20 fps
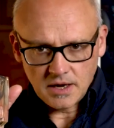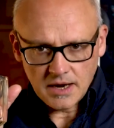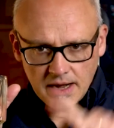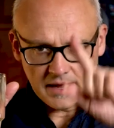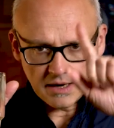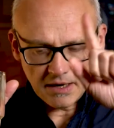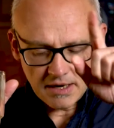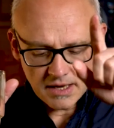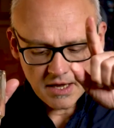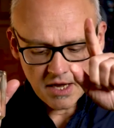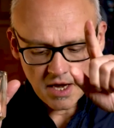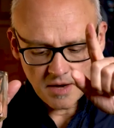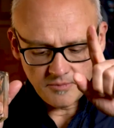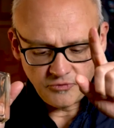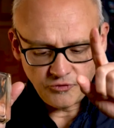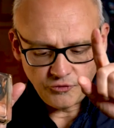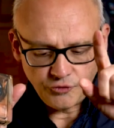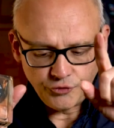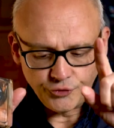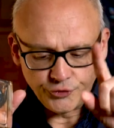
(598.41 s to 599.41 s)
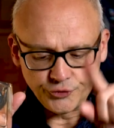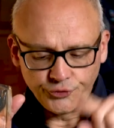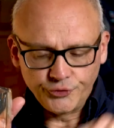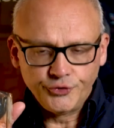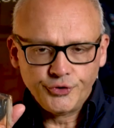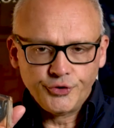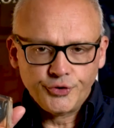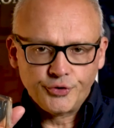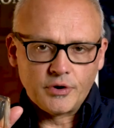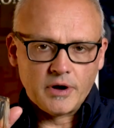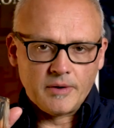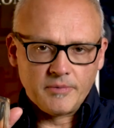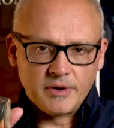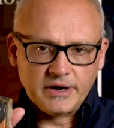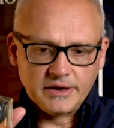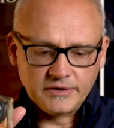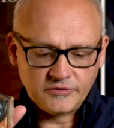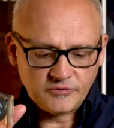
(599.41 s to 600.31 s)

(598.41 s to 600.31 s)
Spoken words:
And I'm gonna come to you, or I'm gonna